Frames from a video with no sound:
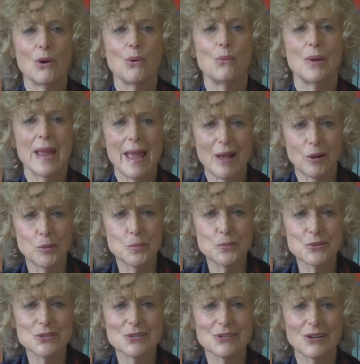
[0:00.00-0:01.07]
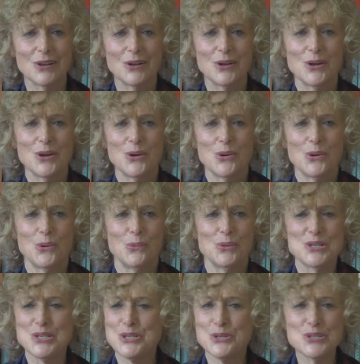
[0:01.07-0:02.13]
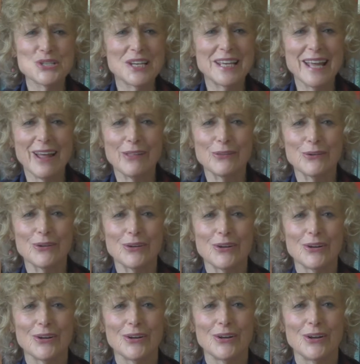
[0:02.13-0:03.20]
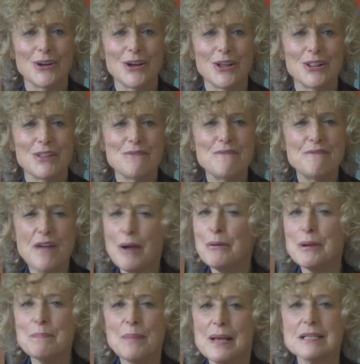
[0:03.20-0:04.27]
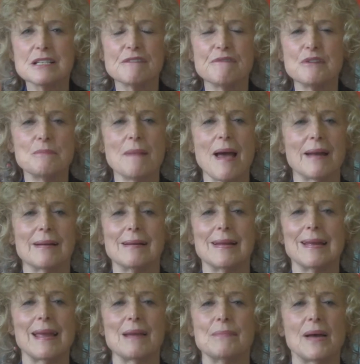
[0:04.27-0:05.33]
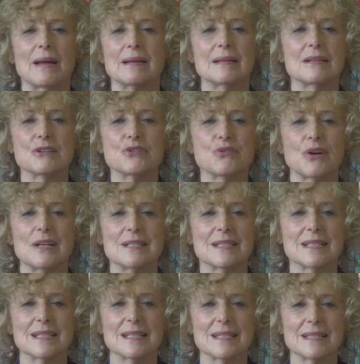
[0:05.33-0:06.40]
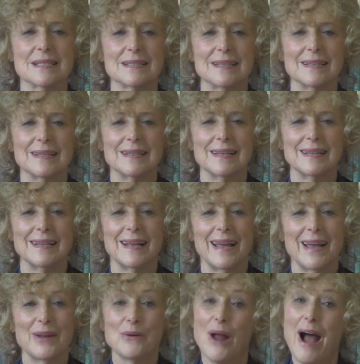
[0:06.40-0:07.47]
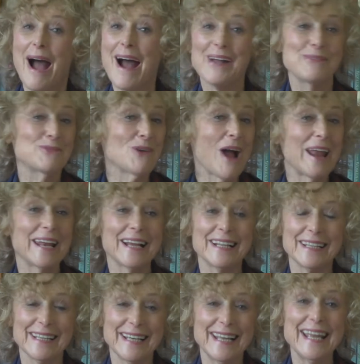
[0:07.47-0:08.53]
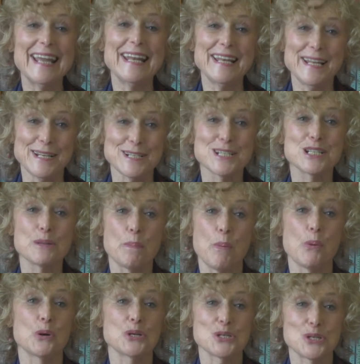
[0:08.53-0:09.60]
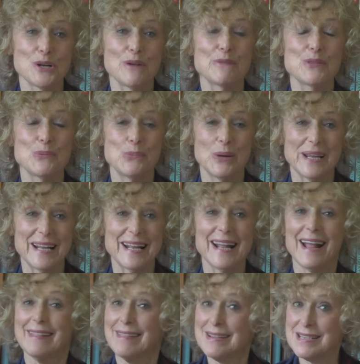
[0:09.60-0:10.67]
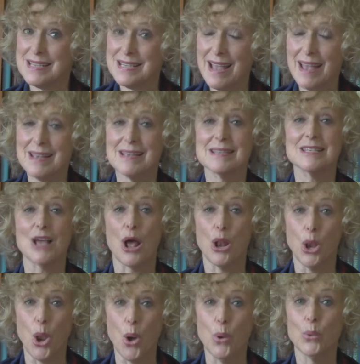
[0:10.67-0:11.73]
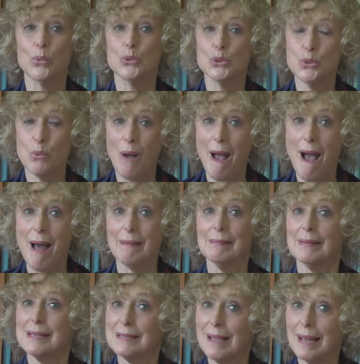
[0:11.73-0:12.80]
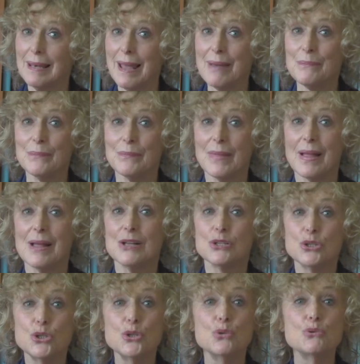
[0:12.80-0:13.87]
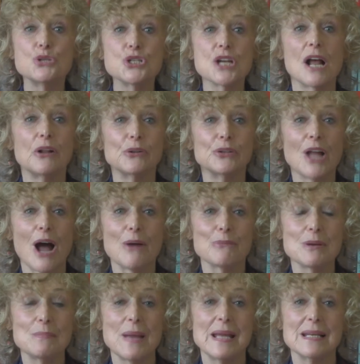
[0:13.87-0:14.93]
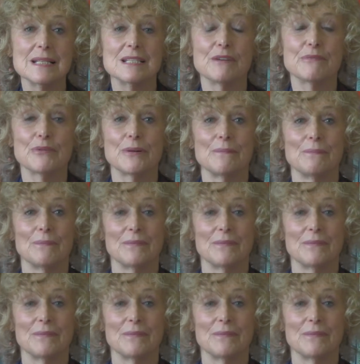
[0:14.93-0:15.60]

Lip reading: We helped. We stood together. The very best of humanity came out in this crisis. And ironically, it is the portion of the week that says, Lo tuchal letalem. You shall not remain indifferent.